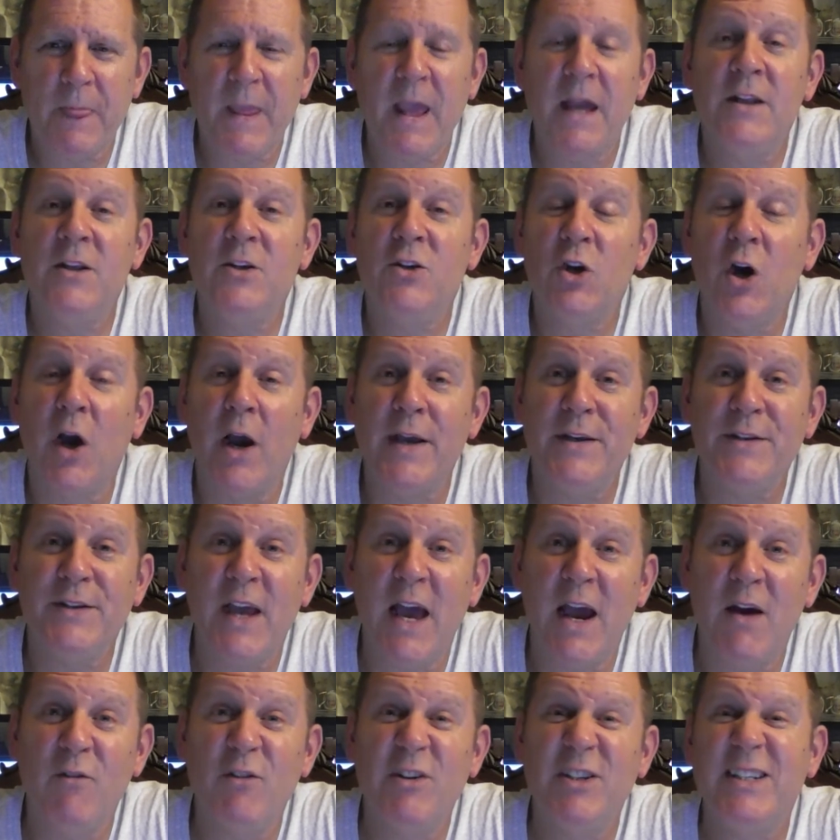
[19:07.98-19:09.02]
The Giants
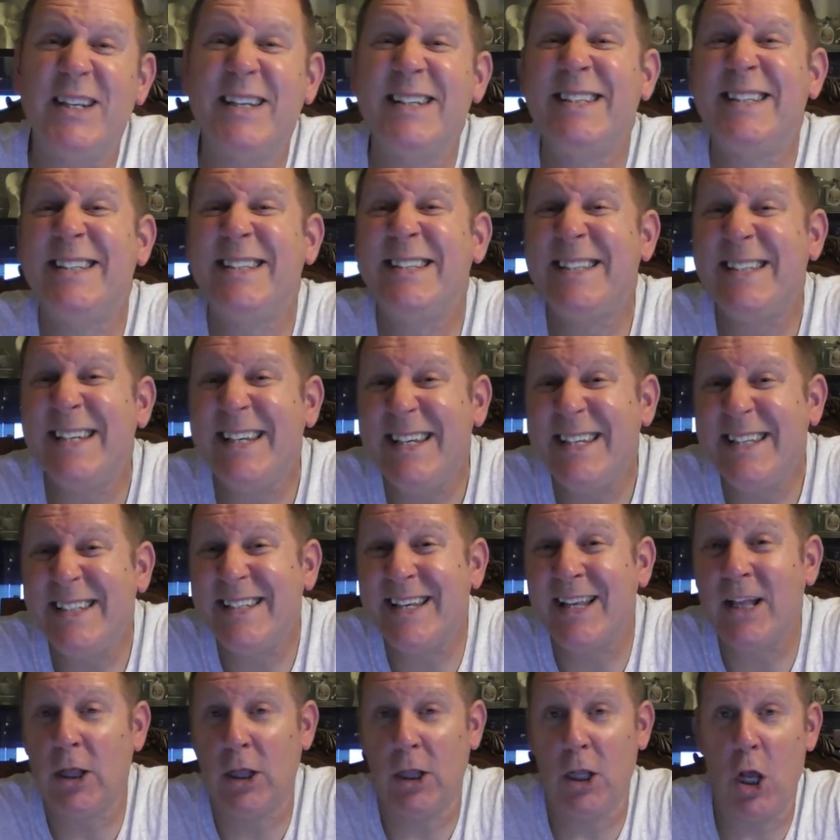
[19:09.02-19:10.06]
averaged a
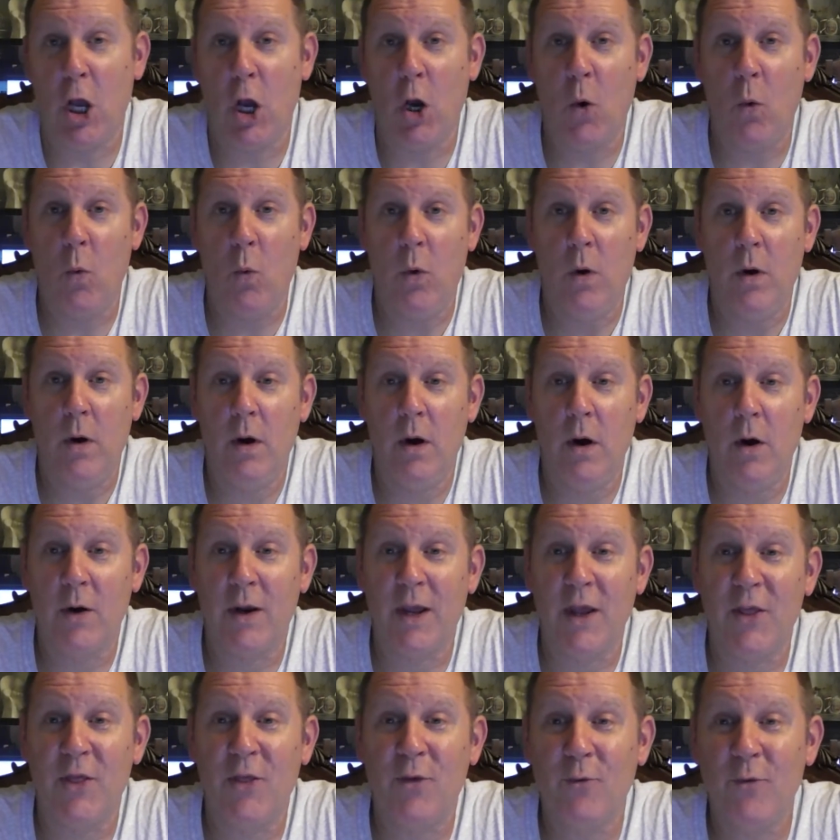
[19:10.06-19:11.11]
season low,
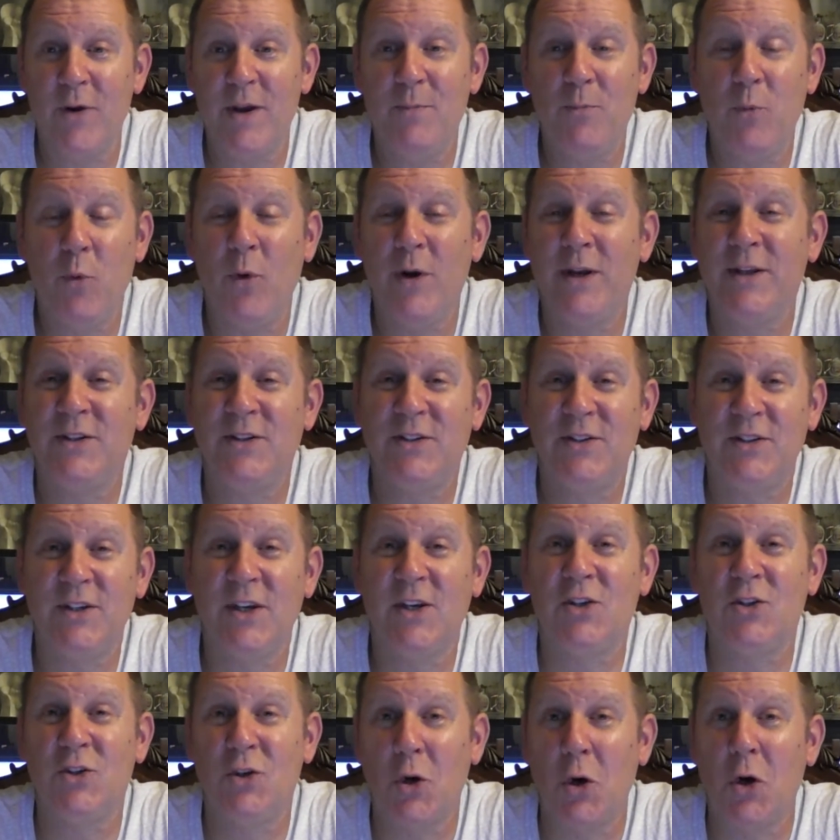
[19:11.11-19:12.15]
okay,
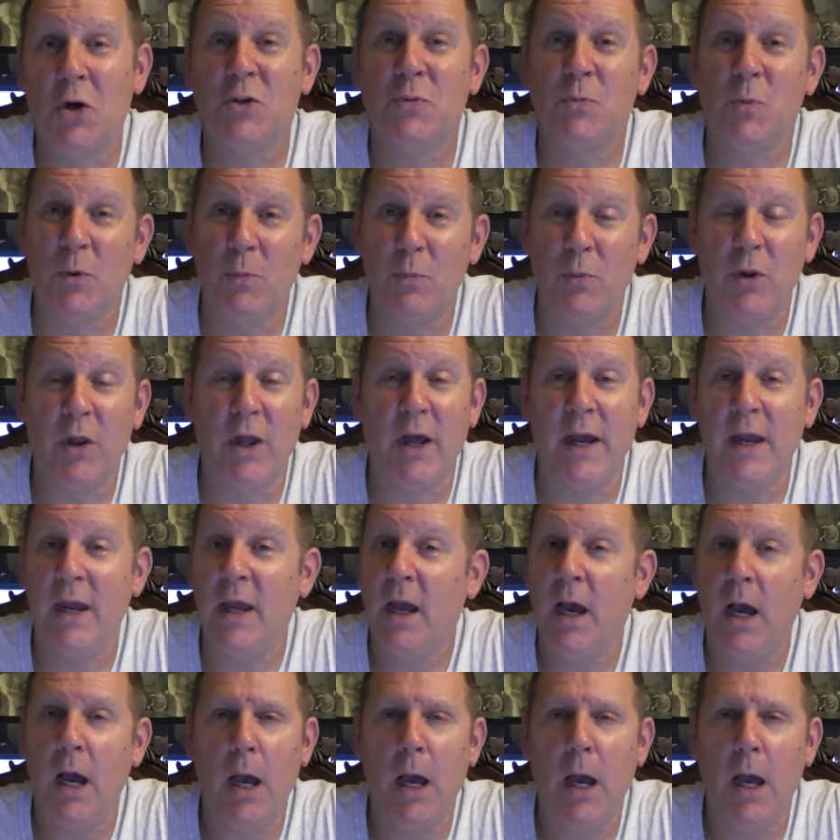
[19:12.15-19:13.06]
3.6 yards per play.